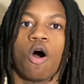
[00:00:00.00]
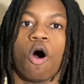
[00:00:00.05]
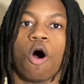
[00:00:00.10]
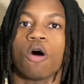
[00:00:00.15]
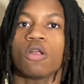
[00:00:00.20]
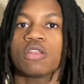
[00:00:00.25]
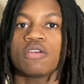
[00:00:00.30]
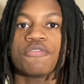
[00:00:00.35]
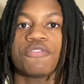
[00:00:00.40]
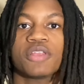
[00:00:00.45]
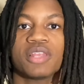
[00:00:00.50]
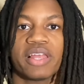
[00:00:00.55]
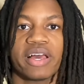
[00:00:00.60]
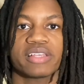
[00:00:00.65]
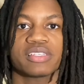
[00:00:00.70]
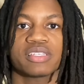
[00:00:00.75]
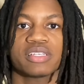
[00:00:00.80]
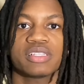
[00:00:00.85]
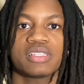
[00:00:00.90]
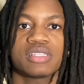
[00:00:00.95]
all of the
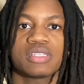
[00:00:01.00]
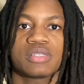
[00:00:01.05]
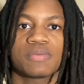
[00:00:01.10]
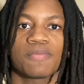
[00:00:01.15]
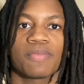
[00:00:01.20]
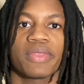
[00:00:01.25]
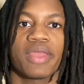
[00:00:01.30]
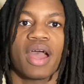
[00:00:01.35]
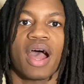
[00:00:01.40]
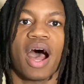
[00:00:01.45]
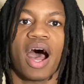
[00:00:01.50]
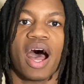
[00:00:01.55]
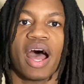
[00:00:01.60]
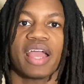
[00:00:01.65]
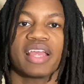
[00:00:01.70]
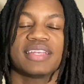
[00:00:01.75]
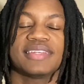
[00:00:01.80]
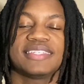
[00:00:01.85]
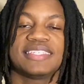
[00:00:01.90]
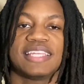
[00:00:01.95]
lessons,
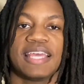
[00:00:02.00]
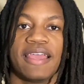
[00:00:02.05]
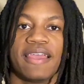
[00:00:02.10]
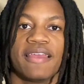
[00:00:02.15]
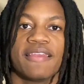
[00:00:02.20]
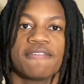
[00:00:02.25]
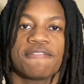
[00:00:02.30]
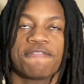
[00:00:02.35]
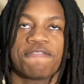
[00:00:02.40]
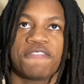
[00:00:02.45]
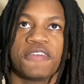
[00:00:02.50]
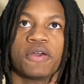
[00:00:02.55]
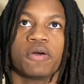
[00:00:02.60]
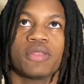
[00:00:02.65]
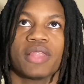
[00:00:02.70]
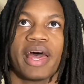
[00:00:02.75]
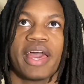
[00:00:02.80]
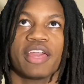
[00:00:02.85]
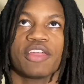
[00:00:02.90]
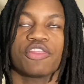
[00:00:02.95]
I did feel
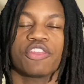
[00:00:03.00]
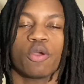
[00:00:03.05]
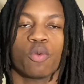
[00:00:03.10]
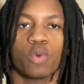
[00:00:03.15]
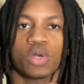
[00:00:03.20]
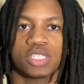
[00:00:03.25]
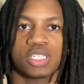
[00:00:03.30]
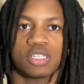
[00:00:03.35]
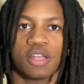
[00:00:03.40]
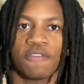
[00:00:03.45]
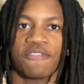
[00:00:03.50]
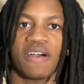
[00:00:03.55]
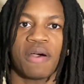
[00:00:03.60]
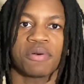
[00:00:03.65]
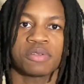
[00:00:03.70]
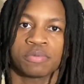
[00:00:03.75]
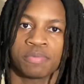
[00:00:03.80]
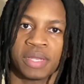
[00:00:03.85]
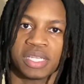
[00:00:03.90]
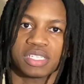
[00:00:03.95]
like there was stuff I
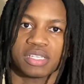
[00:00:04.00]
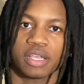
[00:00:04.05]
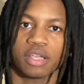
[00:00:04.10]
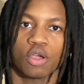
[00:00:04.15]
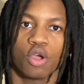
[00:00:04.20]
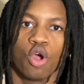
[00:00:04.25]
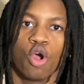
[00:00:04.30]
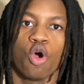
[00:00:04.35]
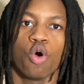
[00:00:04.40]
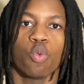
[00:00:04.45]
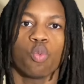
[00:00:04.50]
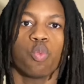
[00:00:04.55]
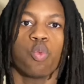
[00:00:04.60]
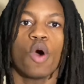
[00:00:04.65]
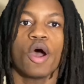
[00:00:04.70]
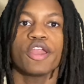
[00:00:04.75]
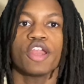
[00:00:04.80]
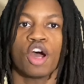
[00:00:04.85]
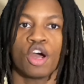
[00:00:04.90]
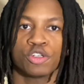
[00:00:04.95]
was missing,
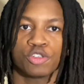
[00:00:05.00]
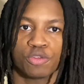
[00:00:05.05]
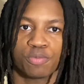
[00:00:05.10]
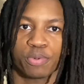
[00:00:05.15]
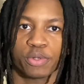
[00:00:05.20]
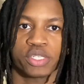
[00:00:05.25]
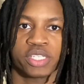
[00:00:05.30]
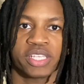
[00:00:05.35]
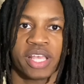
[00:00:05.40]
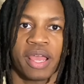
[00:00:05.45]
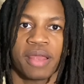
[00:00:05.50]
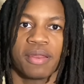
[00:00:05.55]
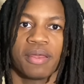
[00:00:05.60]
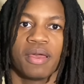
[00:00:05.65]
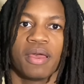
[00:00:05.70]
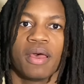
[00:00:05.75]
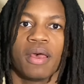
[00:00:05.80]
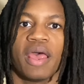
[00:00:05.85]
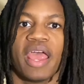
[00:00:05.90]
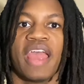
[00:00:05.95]
100%.
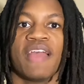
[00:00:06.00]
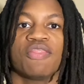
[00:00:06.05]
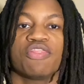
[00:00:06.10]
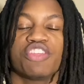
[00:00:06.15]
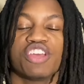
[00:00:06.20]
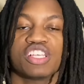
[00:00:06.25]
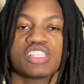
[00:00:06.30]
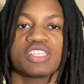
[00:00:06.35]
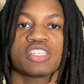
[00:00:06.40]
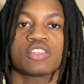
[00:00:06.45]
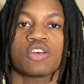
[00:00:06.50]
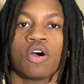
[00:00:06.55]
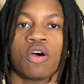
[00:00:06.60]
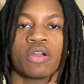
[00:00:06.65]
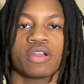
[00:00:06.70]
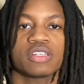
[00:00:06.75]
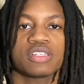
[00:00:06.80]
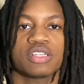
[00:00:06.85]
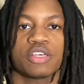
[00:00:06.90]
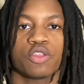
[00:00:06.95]
And this is
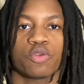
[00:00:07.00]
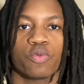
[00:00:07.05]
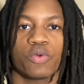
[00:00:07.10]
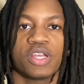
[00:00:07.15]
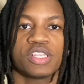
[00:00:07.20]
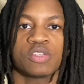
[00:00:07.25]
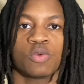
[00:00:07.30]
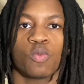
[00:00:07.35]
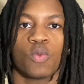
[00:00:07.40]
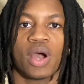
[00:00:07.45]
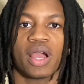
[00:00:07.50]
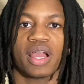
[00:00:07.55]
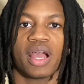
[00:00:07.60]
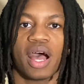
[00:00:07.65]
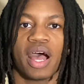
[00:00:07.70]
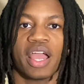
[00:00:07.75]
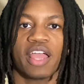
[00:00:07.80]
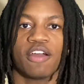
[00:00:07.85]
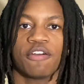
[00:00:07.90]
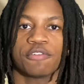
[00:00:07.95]
honestly the reason why
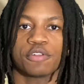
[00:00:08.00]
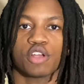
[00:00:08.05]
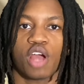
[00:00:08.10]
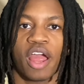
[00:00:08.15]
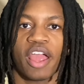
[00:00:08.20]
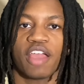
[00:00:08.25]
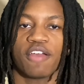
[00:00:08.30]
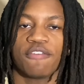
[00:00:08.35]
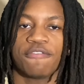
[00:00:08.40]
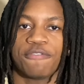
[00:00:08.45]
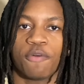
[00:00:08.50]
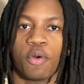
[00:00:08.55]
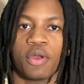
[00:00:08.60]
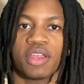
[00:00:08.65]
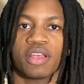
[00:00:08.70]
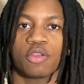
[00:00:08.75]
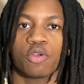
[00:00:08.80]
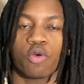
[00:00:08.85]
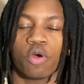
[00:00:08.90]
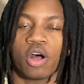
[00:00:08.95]
I
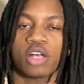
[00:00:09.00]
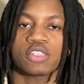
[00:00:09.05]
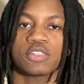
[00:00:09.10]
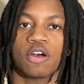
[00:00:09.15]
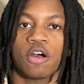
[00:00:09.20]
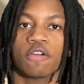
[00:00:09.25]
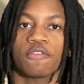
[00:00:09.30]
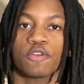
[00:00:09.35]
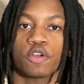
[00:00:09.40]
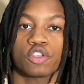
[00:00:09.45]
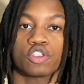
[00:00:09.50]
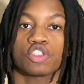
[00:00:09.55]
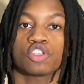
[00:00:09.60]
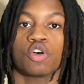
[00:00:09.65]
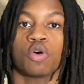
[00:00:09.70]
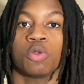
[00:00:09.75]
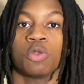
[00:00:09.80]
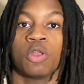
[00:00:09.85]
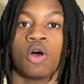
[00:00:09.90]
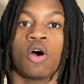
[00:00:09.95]
avoided crosstalk for
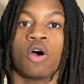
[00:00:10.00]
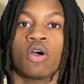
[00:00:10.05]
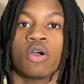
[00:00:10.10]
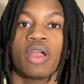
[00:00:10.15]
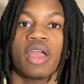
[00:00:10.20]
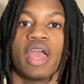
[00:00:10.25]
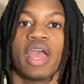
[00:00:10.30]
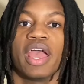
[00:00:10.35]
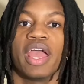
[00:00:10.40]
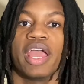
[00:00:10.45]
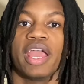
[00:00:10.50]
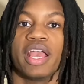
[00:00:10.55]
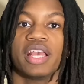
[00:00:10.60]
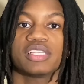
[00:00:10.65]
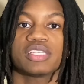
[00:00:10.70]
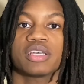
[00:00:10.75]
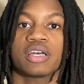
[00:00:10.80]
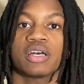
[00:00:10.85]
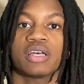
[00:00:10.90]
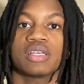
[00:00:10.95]
so long,
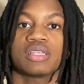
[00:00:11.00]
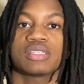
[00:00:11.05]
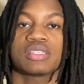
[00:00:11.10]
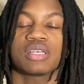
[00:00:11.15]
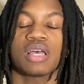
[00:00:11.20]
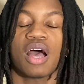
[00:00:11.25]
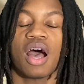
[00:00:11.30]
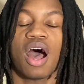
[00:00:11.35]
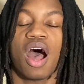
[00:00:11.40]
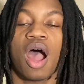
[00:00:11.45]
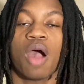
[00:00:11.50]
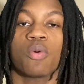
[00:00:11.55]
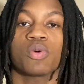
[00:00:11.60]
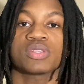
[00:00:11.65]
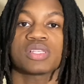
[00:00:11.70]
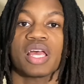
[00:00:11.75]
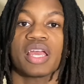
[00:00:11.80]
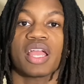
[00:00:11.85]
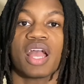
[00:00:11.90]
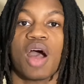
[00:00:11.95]
is because I
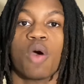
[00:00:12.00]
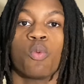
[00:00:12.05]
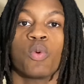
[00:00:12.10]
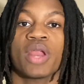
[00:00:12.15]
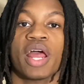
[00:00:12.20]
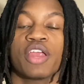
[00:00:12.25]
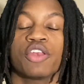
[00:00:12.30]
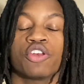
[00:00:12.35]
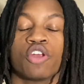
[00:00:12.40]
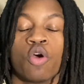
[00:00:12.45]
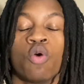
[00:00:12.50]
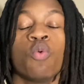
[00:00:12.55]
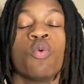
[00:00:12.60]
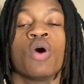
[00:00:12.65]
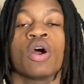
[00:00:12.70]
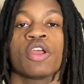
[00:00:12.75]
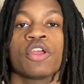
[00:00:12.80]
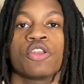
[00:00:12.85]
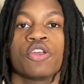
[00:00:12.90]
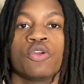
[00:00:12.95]
was like, what I don't
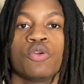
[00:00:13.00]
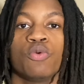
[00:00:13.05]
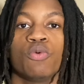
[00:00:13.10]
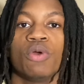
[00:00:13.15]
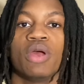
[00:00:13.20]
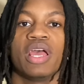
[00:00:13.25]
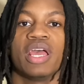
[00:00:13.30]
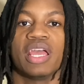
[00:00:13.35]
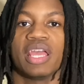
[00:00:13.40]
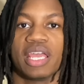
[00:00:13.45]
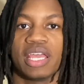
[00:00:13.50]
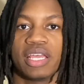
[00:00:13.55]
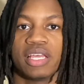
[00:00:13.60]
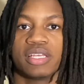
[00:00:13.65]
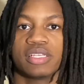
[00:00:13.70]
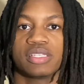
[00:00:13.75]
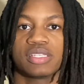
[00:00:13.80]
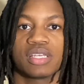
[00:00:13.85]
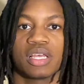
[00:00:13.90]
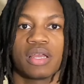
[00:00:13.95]
want to do
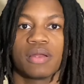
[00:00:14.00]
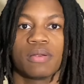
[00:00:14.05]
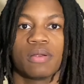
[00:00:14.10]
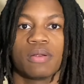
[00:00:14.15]
is